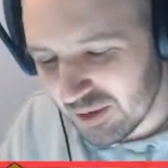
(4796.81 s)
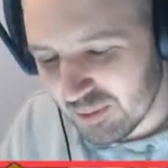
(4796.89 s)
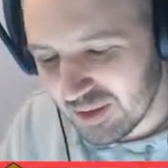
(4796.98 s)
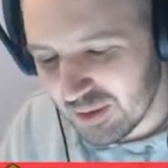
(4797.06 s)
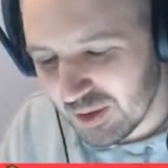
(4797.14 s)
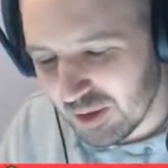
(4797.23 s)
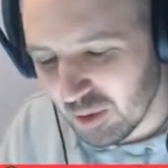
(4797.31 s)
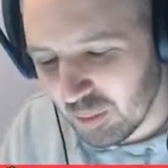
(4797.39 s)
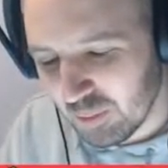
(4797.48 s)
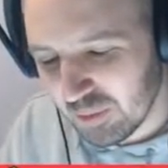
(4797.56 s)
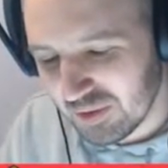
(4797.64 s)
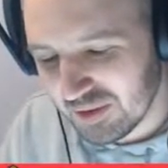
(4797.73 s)
It'll be like
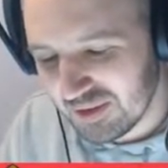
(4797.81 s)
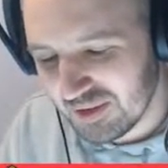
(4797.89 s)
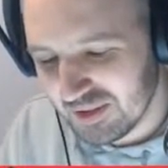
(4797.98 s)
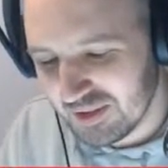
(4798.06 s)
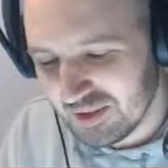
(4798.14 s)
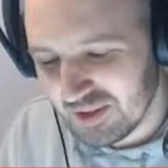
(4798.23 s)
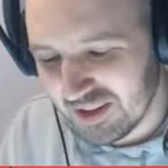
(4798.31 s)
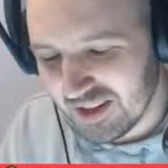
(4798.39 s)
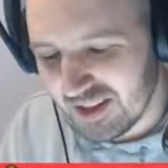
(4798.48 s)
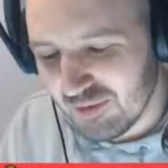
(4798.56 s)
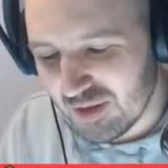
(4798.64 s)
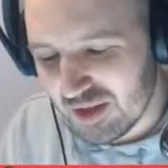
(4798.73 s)
Up
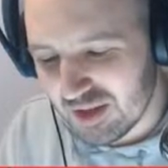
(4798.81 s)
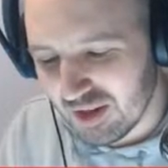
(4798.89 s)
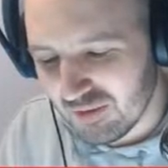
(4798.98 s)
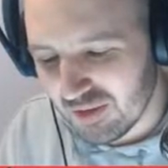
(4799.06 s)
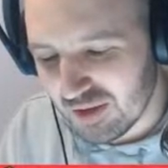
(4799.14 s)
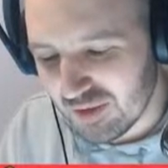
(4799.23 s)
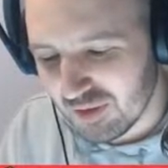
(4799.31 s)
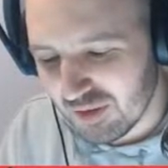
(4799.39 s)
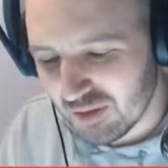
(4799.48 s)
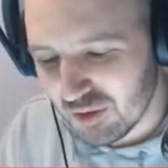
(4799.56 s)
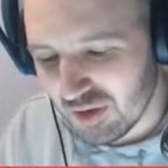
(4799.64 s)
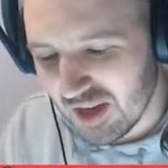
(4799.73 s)
delivery service for
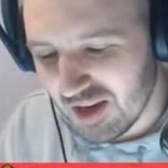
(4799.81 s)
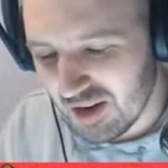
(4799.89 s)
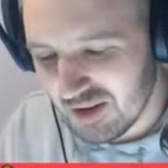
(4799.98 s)
Dread.